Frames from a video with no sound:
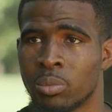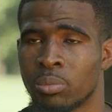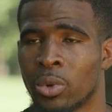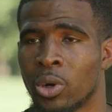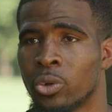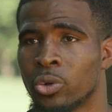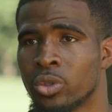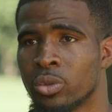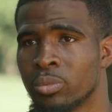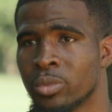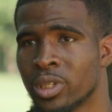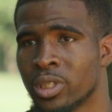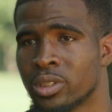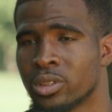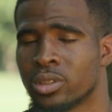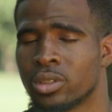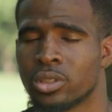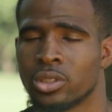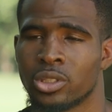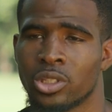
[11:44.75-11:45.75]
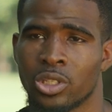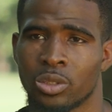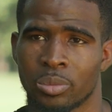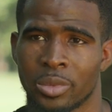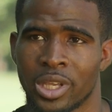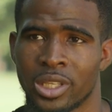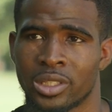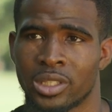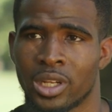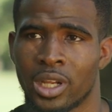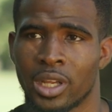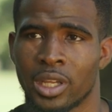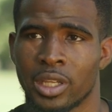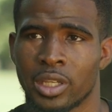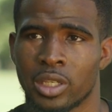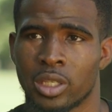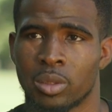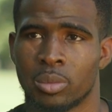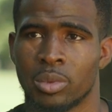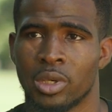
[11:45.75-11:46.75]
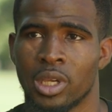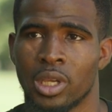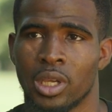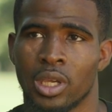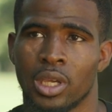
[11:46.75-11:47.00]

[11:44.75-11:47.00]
molded me into the young man that I am.